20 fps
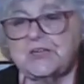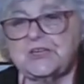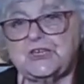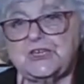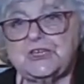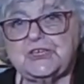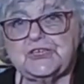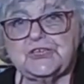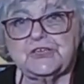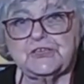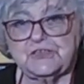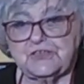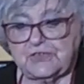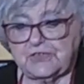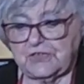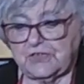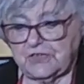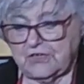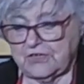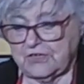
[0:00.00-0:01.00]
she said,
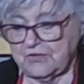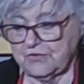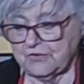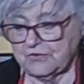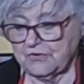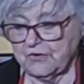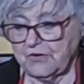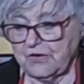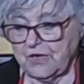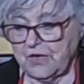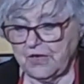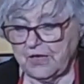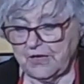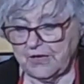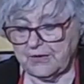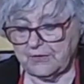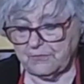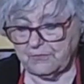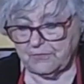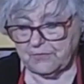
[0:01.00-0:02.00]
"you're not
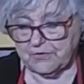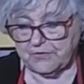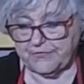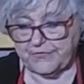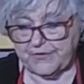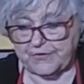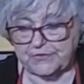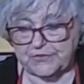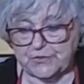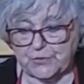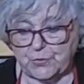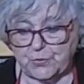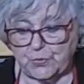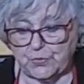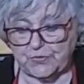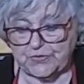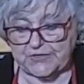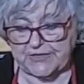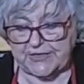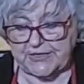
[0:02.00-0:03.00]
like one of those
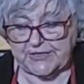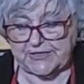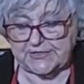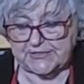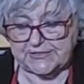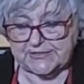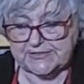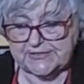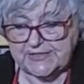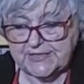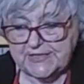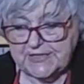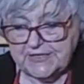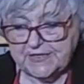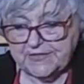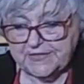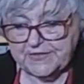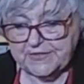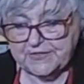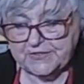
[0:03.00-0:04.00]
coordinators
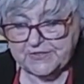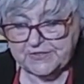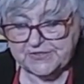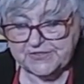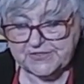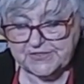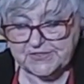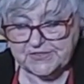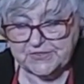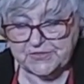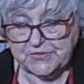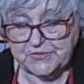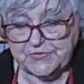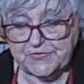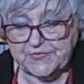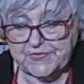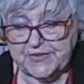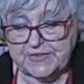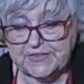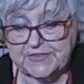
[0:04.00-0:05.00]
that doesn't sort
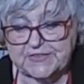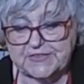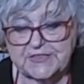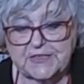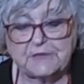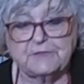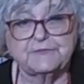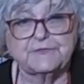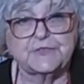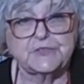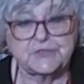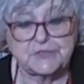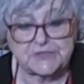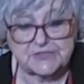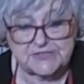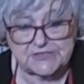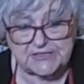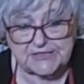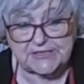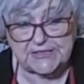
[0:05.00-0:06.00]
of get herself
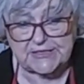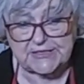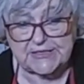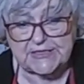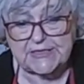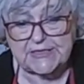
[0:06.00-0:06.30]
dirty."